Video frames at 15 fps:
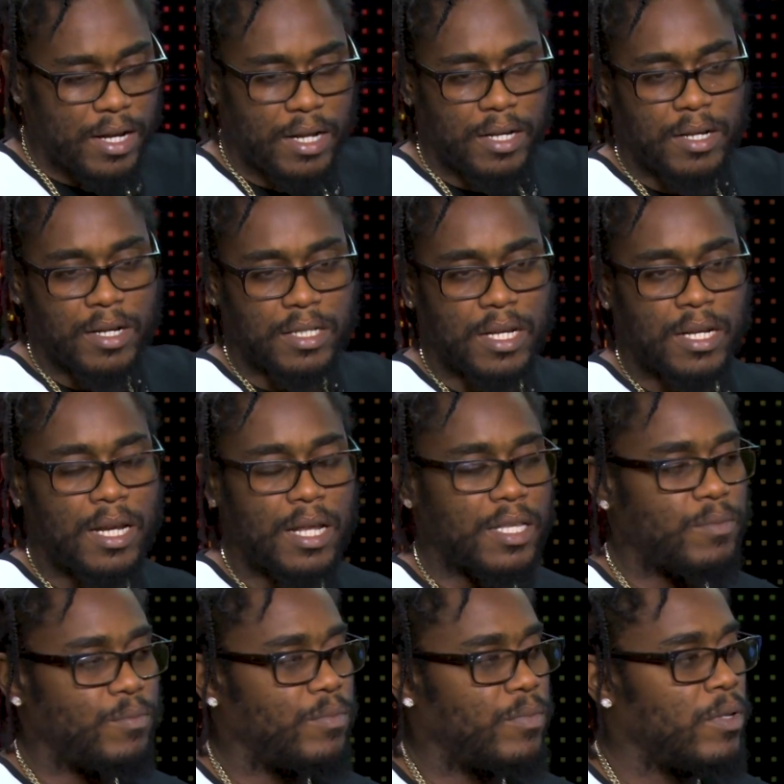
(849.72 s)
right, then there's a
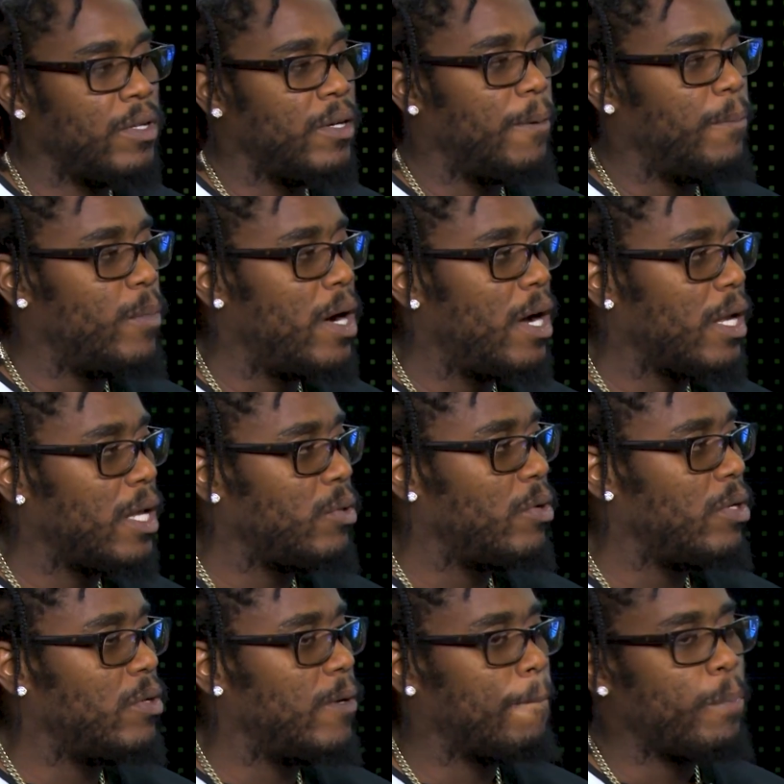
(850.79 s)
next market,
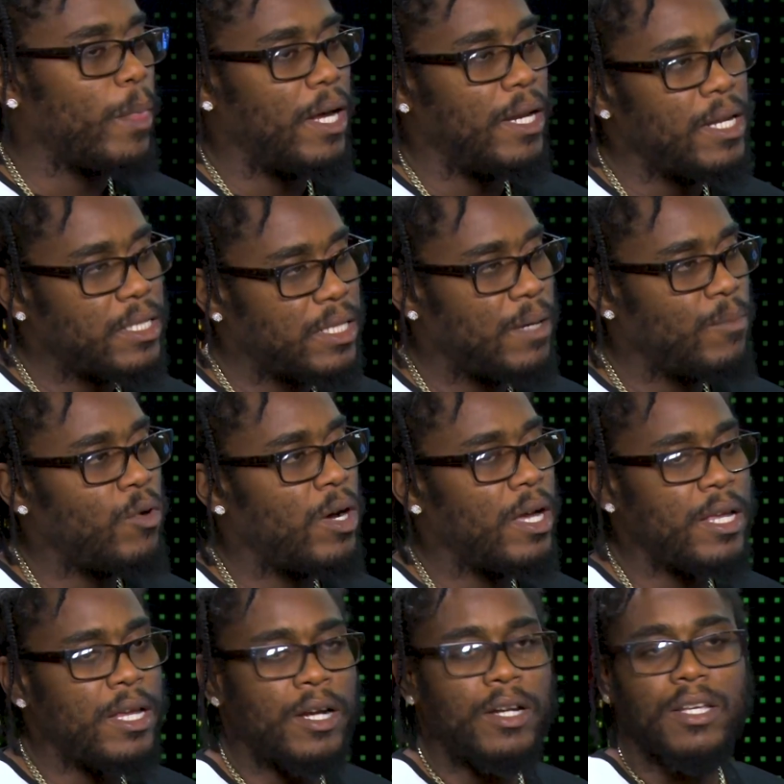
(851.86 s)
at least them
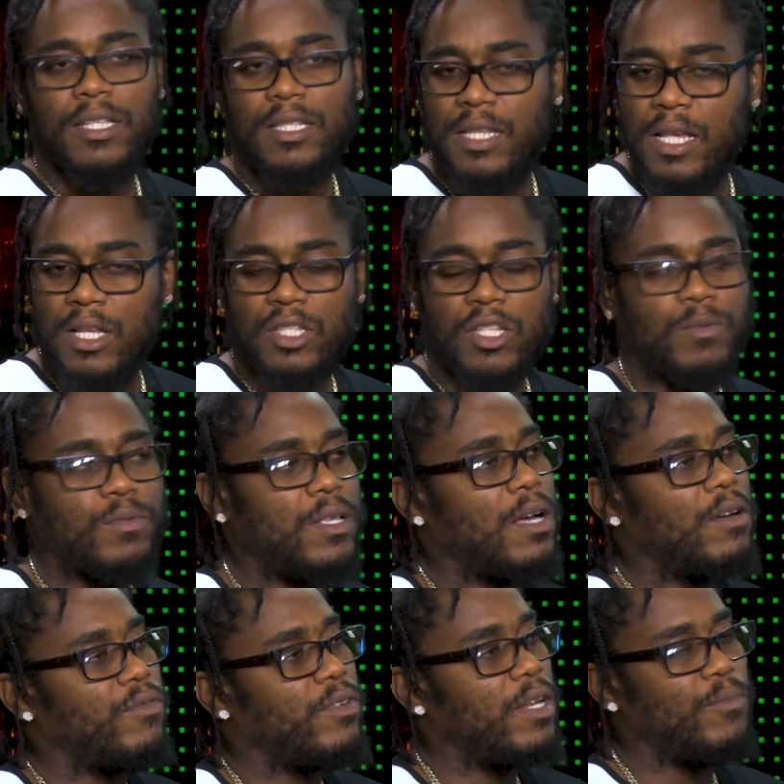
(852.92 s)
want to hear, you sing some
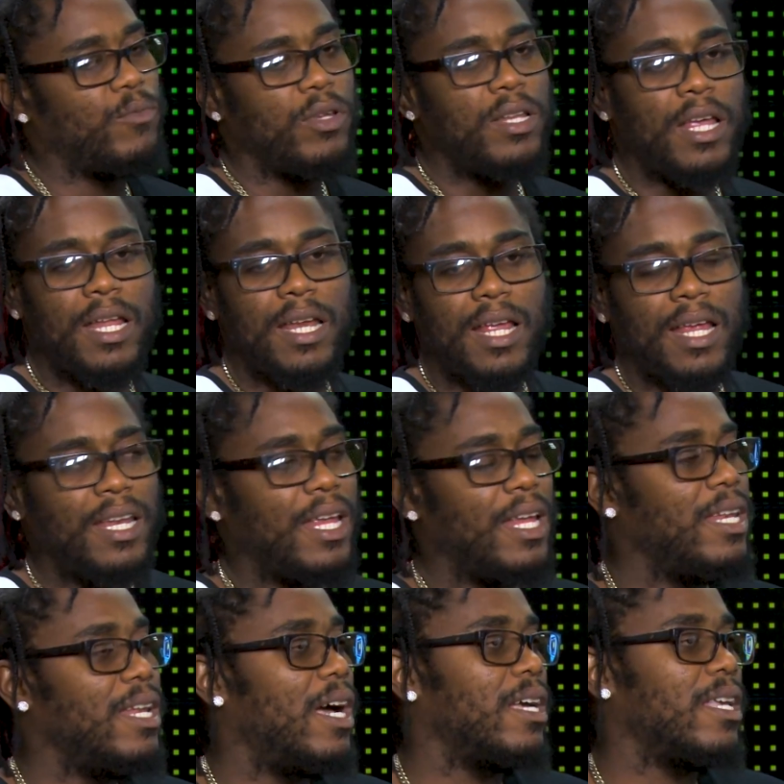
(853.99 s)
song for them too.
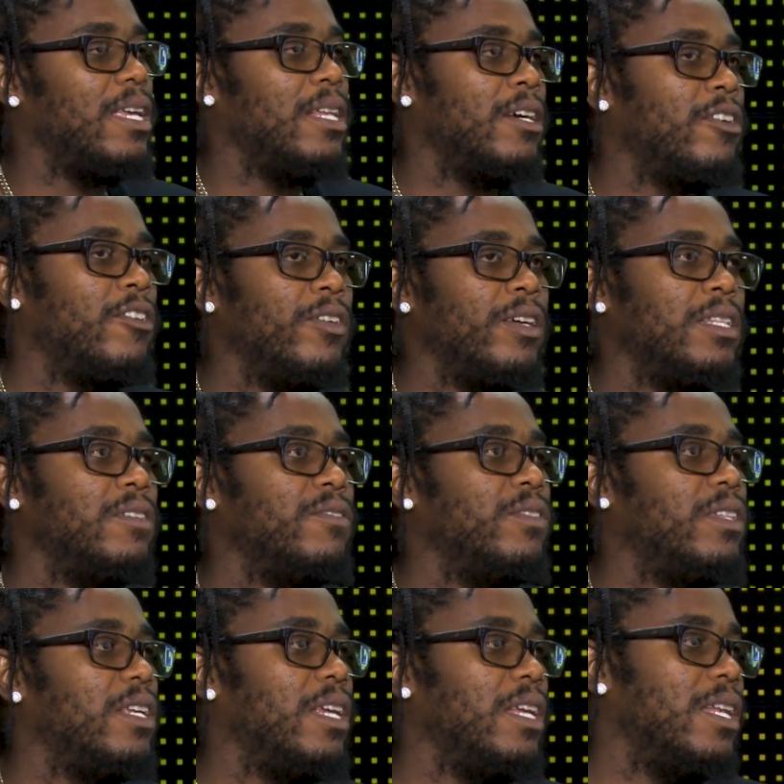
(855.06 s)
In not kill
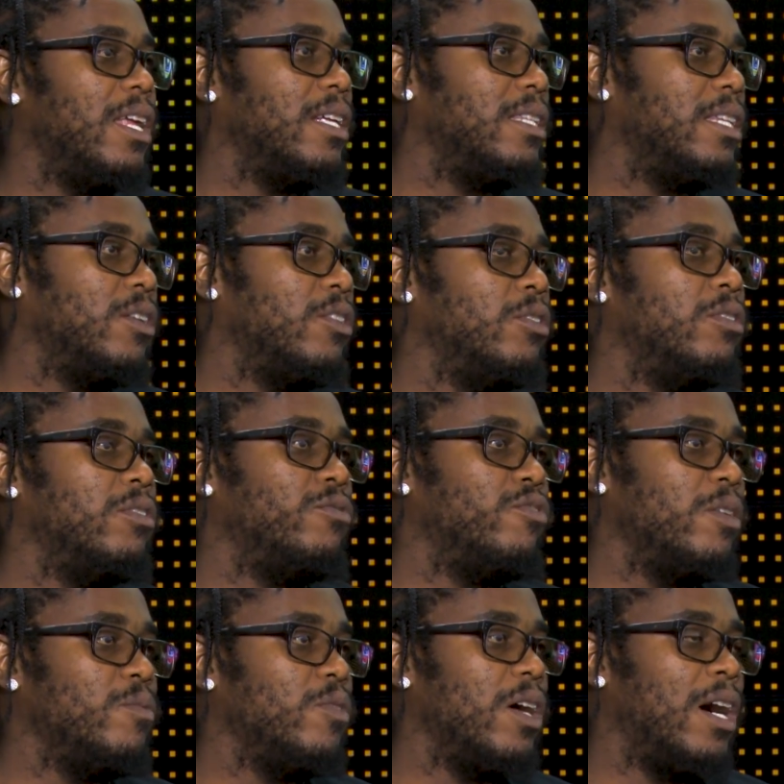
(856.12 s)
creativity, in not take nothing
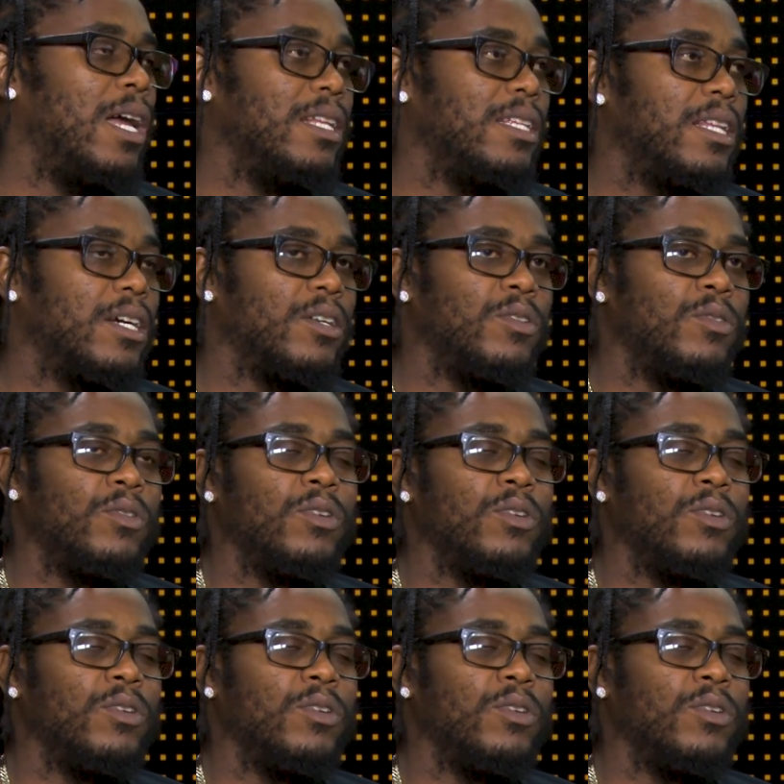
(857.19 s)
from you. All it got to